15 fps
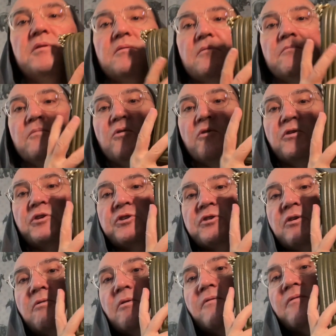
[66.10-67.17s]
more
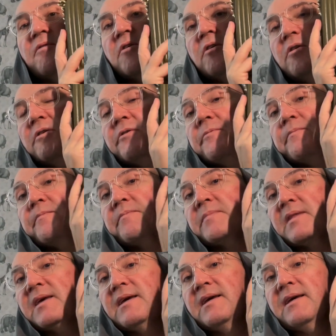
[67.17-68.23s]
show of color.
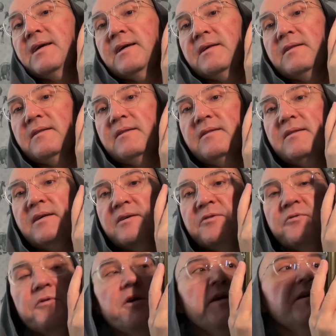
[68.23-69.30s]
The
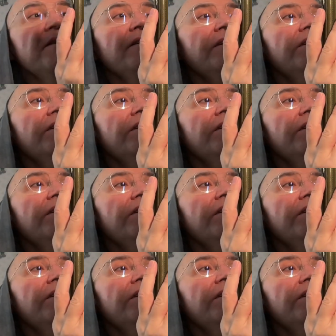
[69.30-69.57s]
green